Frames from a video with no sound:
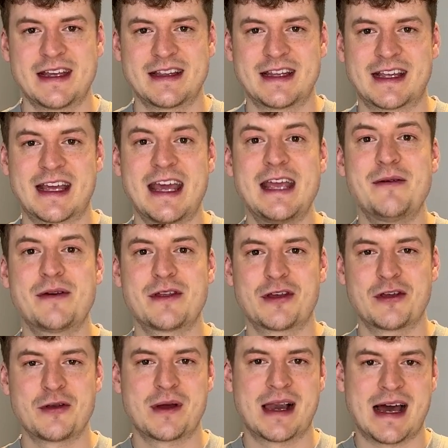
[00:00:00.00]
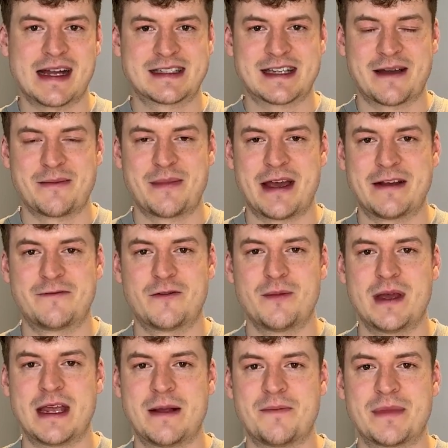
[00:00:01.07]
The key with a Google Ads campaign for
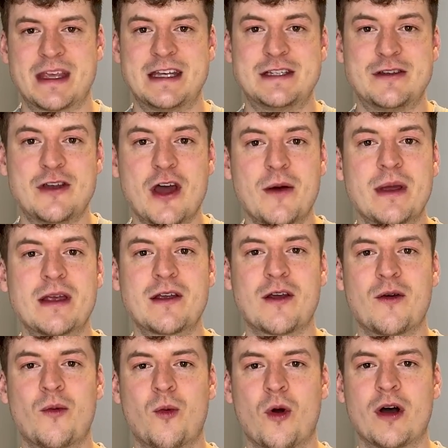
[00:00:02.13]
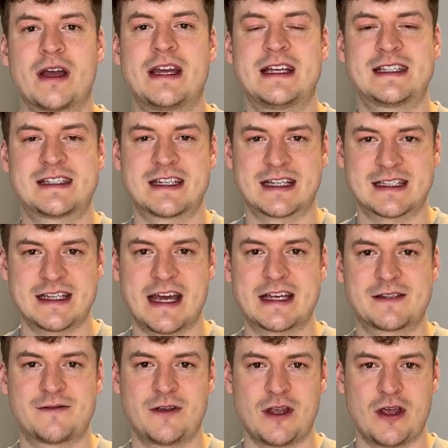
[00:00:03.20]
me is knowing what is
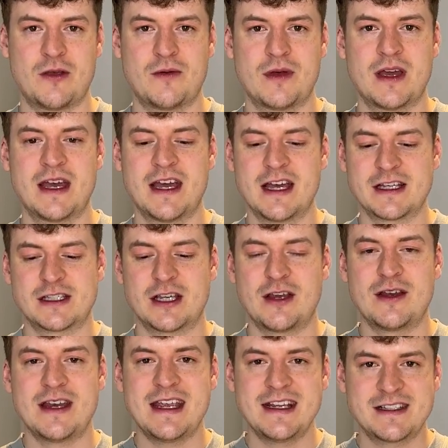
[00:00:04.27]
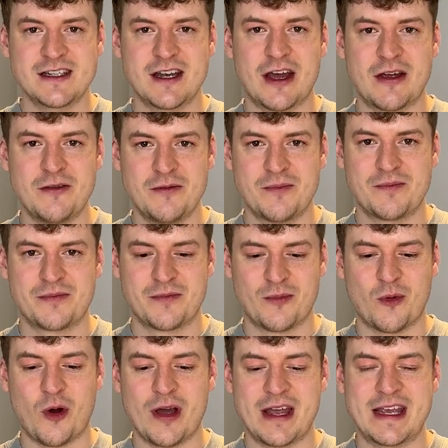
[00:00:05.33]
success for you. So you need to know
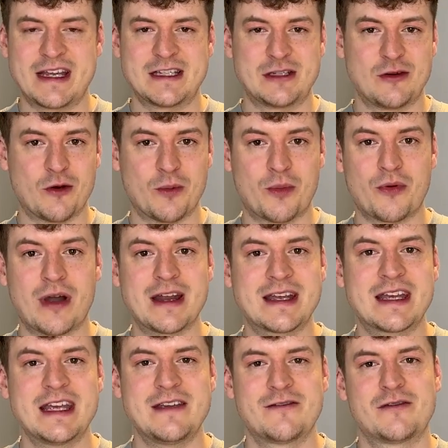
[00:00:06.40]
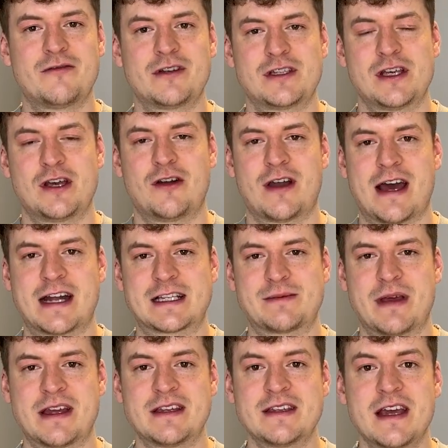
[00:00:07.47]
what is your break-even return on ad
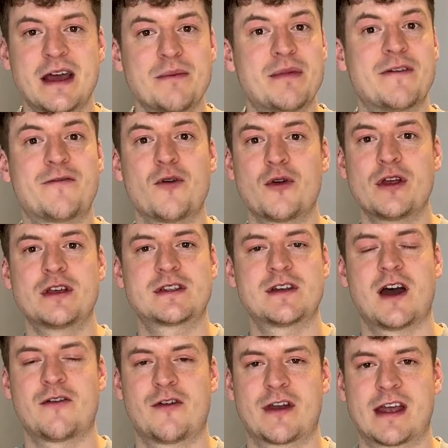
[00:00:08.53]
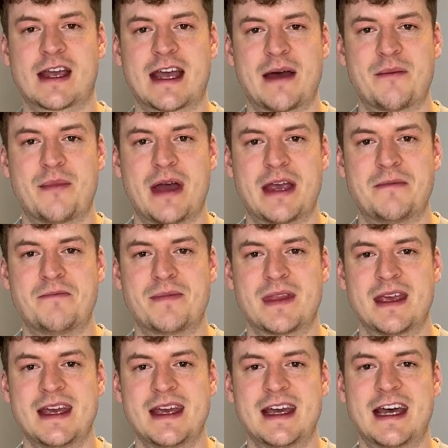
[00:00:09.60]
spend before you start running a campaign.
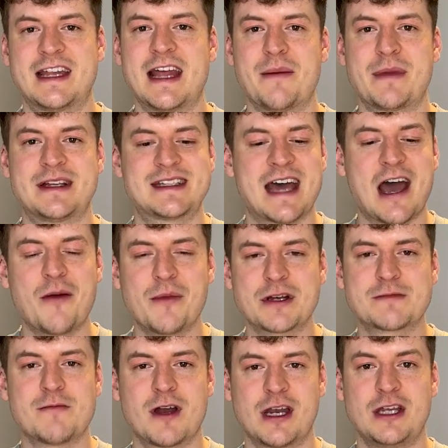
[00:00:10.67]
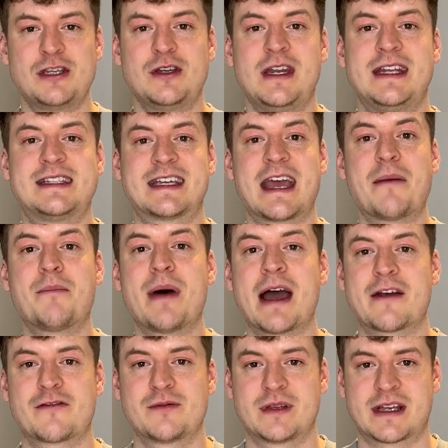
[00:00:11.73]
And that means how much money do you need to get
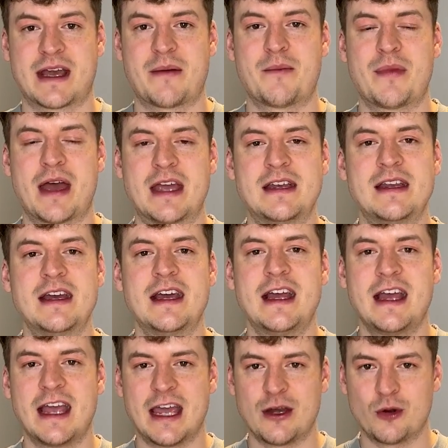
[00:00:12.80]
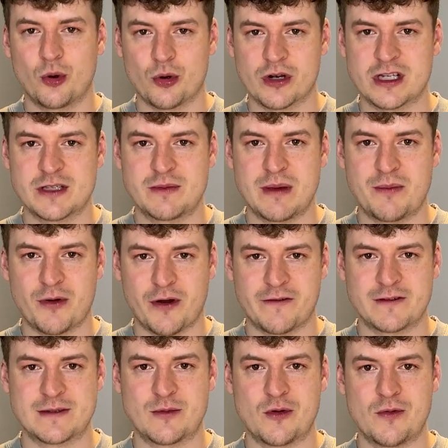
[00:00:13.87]
back from the campaign in order to be
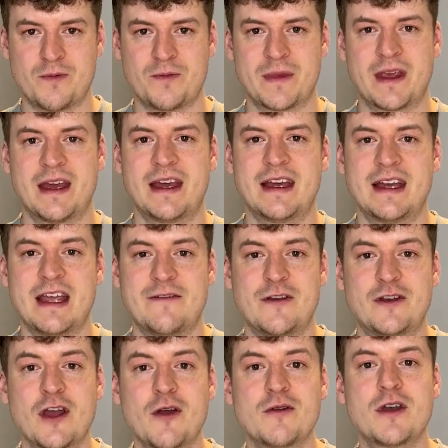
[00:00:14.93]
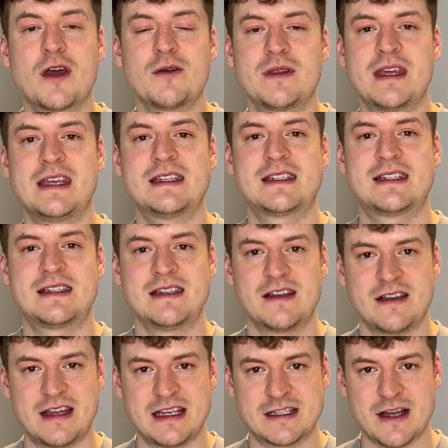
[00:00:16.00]
profitable. If you don't know these
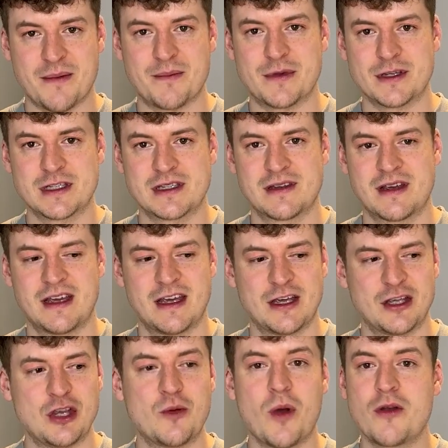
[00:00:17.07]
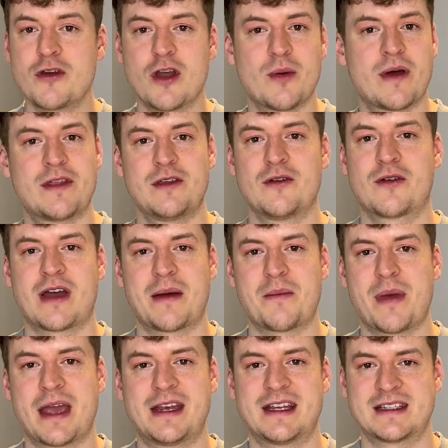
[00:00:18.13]
numbers, you won't know whether your
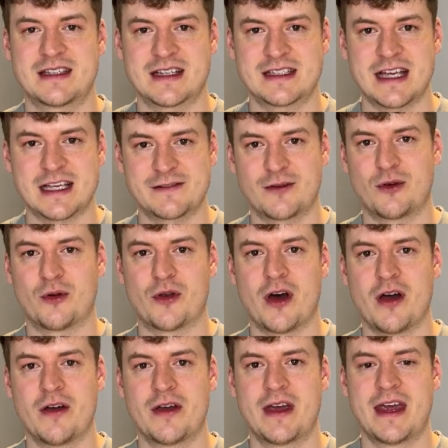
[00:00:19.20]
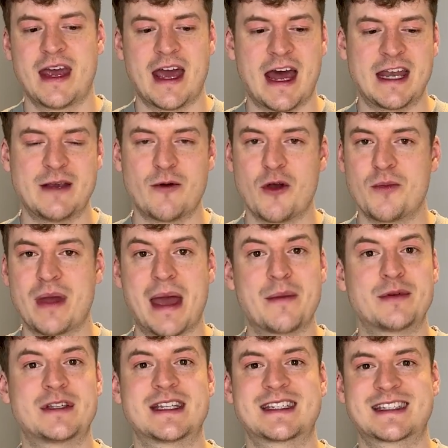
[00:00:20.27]
campaign is successful or not, and you won't be
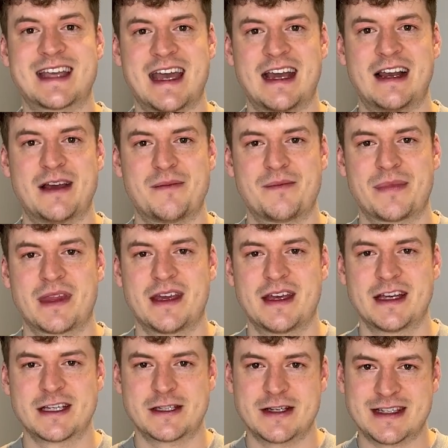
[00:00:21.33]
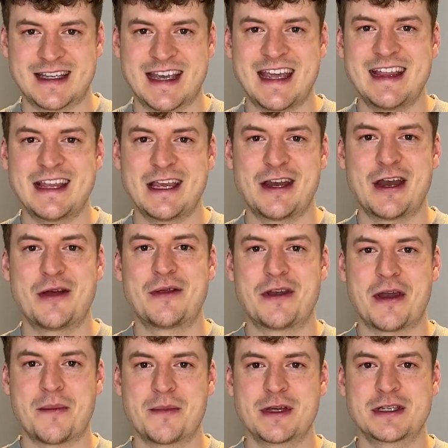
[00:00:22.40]
able to scale it. So it's key that you know the
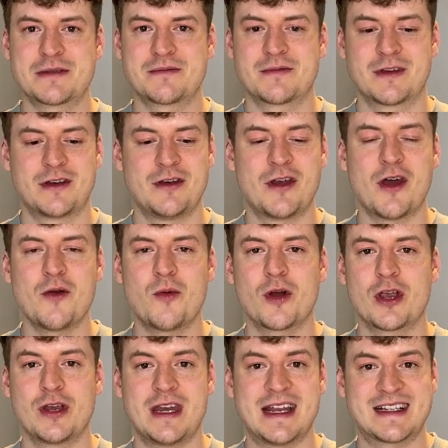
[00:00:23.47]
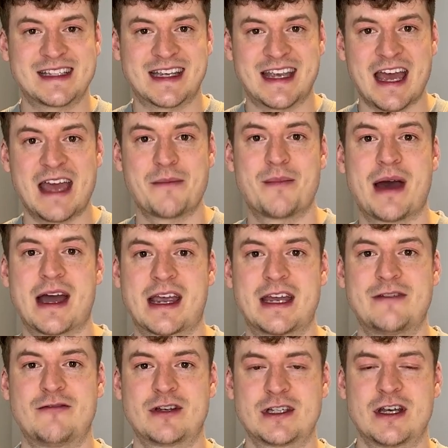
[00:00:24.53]
numbers, know what you need to get back
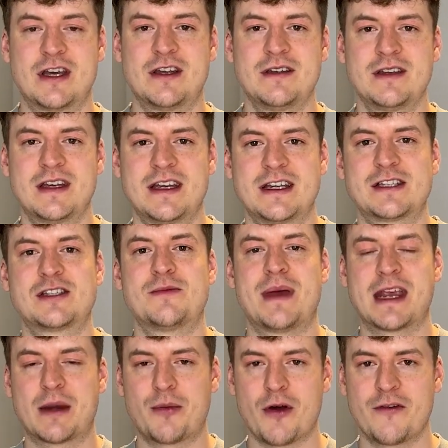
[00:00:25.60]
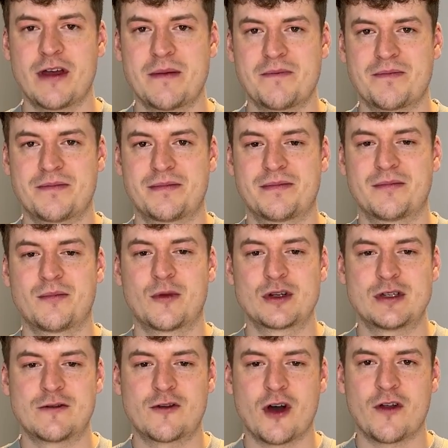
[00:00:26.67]
in return to make a profit.
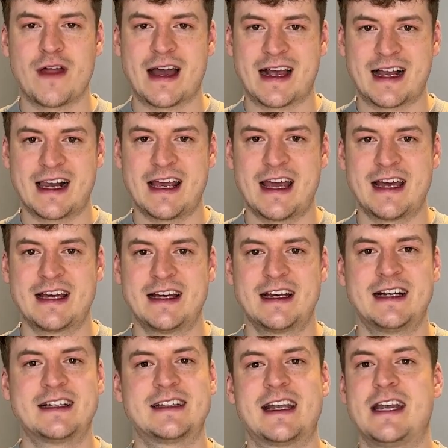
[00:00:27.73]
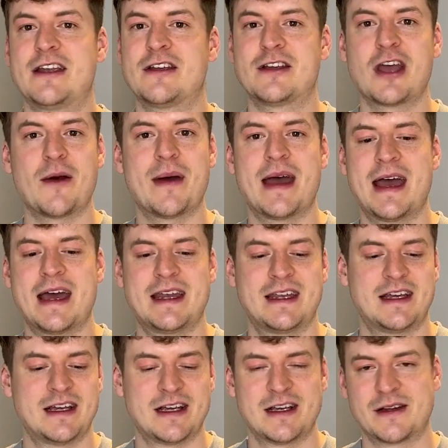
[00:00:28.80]
Once you've got that clear, then you can go ahead,
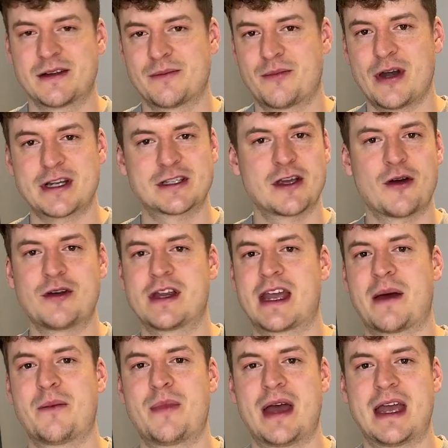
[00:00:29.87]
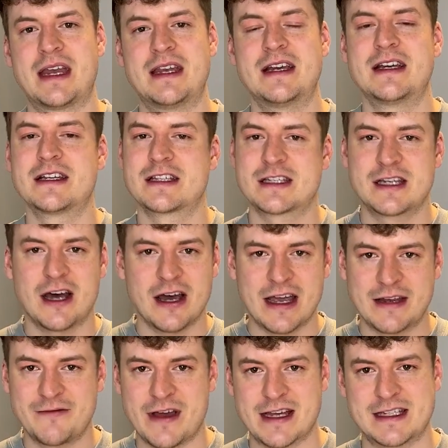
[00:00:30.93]
press go on your campaign, start
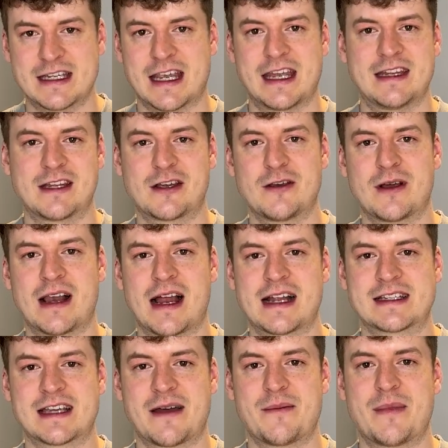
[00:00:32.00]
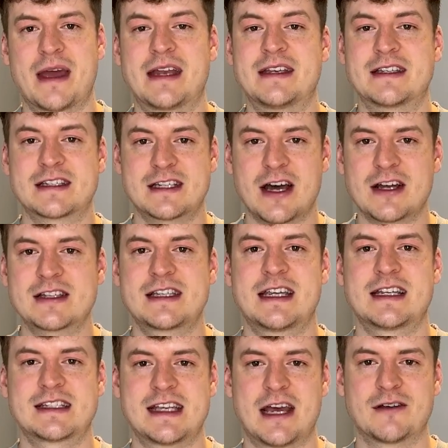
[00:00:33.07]
investing in the Google Ads campaign, start seeing
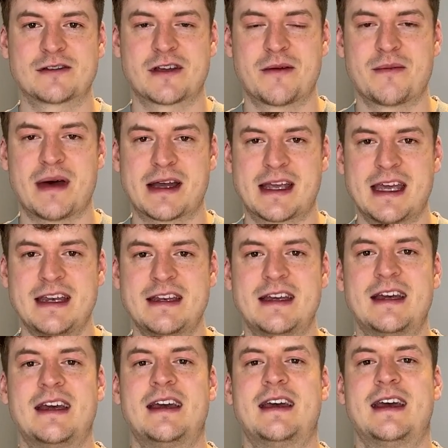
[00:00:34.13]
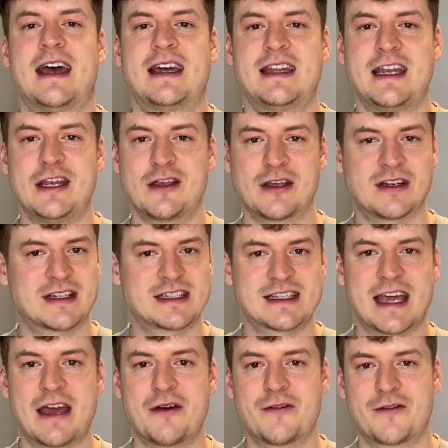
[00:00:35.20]
sales come back in, and then you can
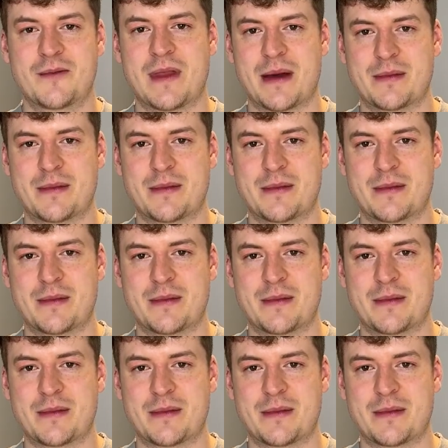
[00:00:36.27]
scale from that